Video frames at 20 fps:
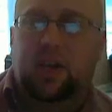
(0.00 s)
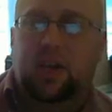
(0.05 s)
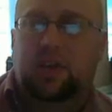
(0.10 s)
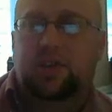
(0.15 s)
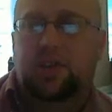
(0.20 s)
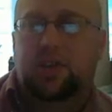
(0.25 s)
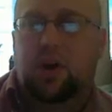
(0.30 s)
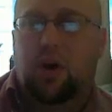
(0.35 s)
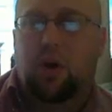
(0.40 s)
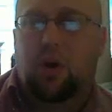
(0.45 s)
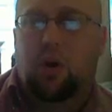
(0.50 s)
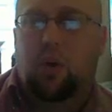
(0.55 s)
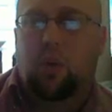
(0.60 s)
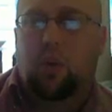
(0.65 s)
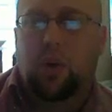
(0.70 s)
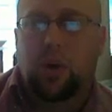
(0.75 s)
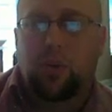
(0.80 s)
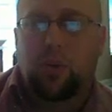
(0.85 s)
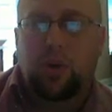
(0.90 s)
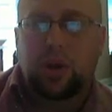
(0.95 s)
Okay, so same
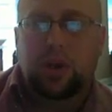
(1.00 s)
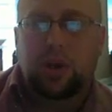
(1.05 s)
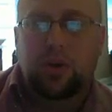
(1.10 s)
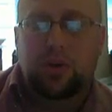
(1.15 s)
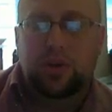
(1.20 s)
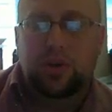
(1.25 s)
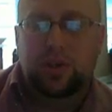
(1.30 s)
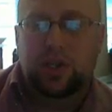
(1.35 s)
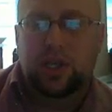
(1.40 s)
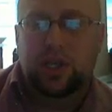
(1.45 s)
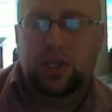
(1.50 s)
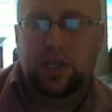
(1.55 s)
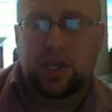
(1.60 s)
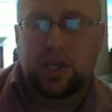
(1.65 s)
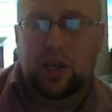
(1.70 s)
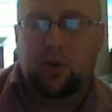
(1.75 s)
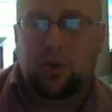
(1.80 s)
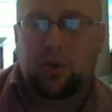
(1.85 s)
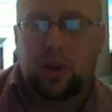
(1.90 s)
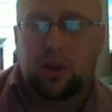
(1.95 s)
equation.
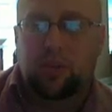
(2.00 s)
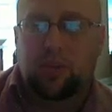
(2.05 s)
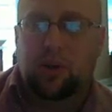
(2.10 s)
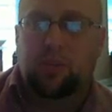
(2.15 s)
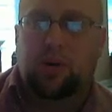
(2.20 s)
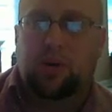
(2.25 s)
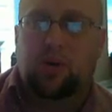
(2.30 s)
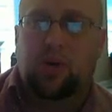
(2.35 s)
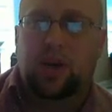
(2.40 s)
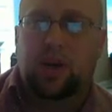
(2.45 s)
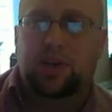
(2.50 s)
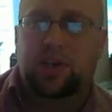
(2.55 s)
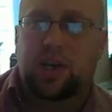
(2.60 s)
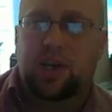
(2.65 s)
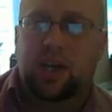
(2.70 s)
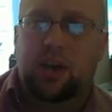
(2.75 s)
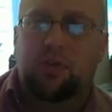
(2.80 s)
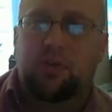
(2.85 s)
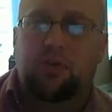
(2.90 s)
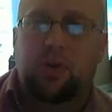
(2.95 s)
We're still in the
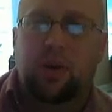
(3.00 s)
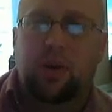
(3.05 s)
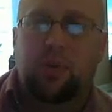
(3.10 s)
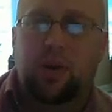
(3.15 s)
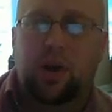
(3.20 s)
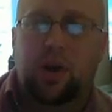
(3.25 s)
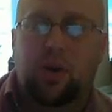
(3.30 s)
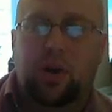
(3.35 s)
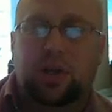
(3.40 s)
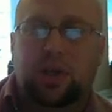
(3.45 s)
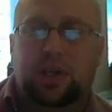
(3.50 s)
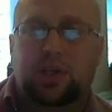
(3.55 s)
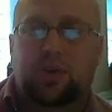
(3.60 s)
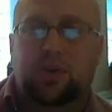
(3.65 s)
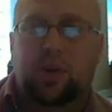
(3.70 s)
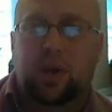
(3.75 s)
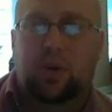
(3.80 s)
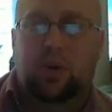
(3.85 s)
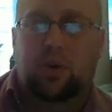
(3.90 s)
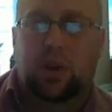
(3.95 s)
basic side of things, so
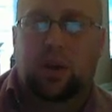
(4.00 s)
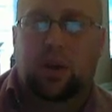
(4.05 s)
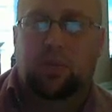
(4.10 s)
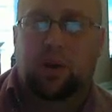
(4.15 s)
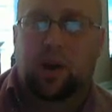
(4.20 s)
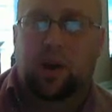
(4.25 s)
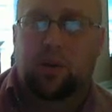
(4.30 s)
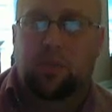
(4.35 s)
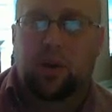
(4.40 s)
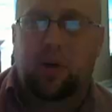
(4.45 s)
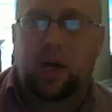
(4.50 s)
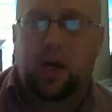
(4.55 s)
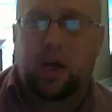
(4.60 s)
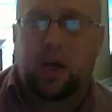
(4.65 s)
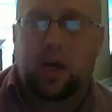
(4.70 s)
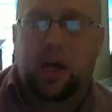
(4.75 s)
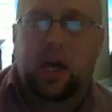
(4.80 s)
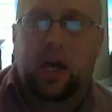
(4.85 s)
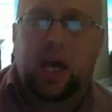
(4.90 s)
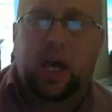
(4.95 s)
we would use
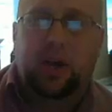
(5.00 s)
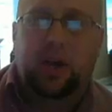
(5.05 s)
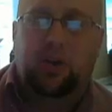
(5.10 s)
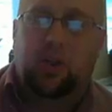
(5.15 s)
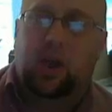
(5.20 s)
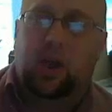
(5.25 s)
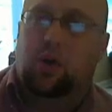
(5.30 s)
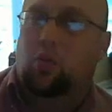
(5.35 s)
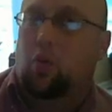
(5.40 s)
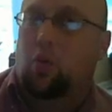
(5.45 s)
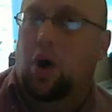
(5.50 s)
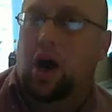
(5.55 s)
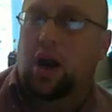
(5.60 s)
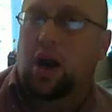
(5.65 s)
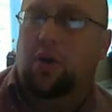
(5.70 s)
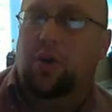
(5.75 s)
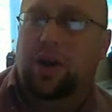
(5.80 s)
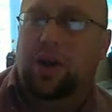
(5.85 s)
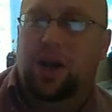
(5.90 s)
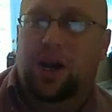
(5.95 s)
this equilibrium
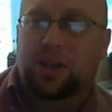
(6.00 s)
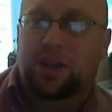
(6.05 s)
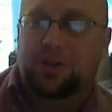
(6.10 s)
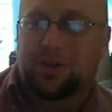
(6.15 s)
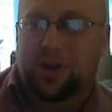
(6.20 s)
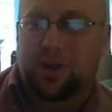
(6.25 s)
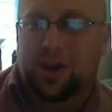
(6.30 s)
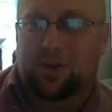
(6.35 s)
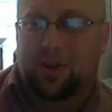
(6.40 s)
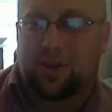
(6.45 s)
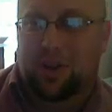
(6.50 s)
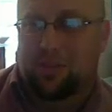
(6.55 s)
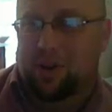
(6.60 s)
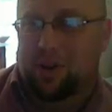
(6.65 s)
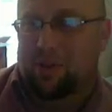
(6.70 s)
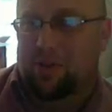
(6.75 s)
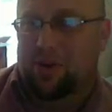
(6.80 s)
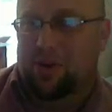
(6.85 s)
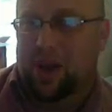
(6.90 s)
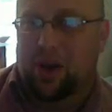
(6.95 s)
equation if we were going to
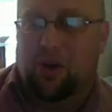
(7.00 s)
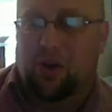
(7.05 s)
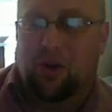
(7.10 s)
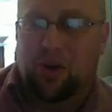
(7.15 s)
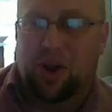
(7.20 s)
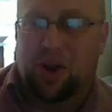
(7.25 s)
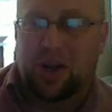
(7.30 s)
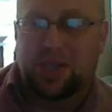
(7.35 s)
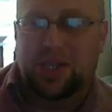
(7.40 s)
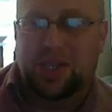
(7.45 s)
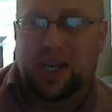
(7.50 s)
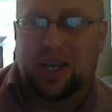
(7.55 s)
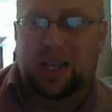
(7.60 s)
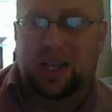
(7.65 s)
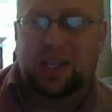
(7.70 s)
do equilibrium.